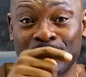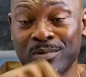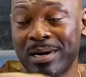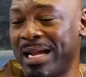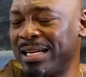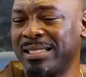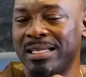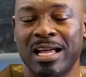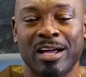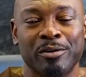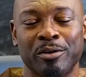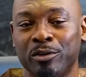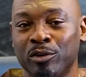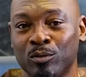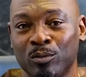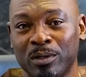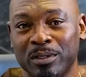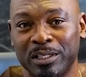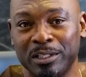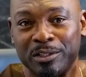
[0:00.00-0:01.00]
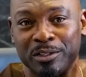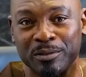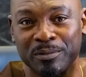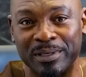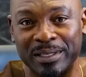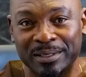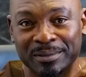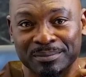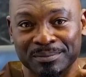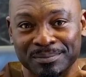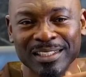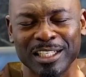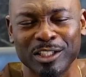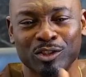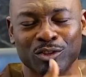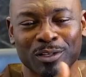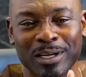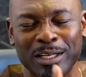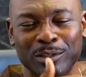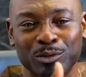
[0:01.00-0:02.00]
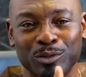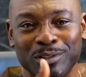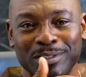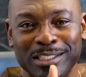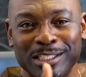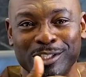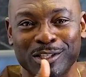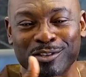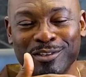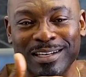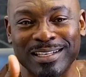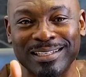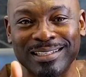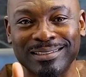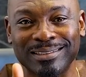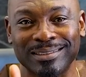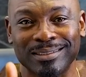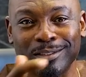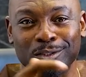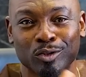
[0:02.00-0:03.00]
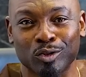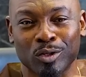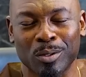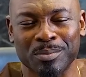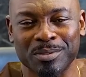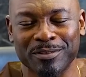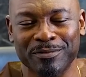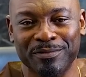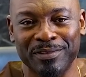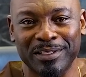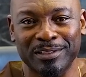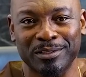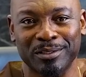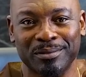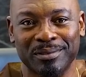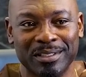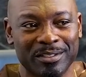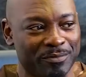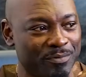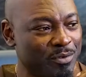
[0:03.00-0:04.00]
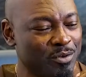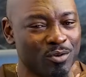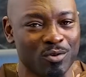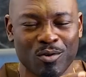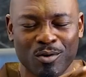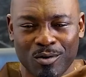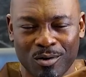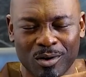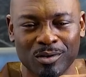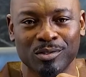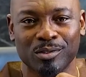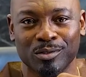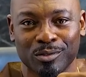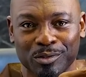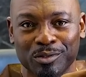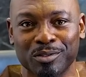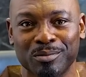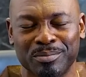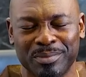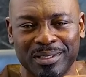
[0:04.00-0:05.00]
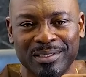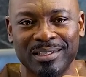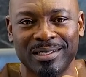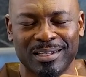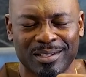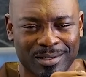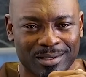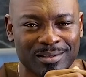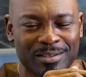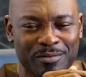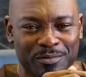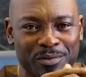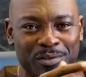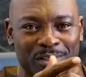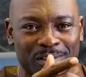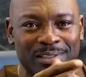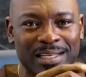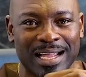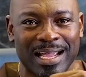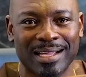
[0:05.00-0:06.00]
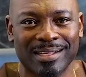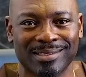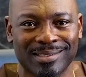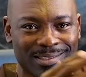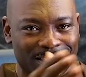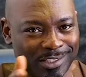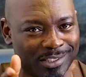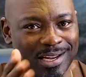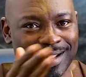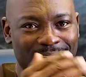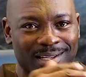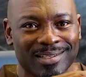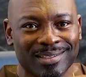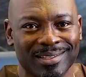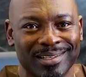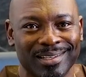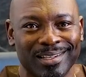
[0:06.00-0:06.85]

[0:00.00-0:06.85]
And right now, you know what they're doing? They're trying to discredit Trump's victory. If you go on social media, if you're on X, check.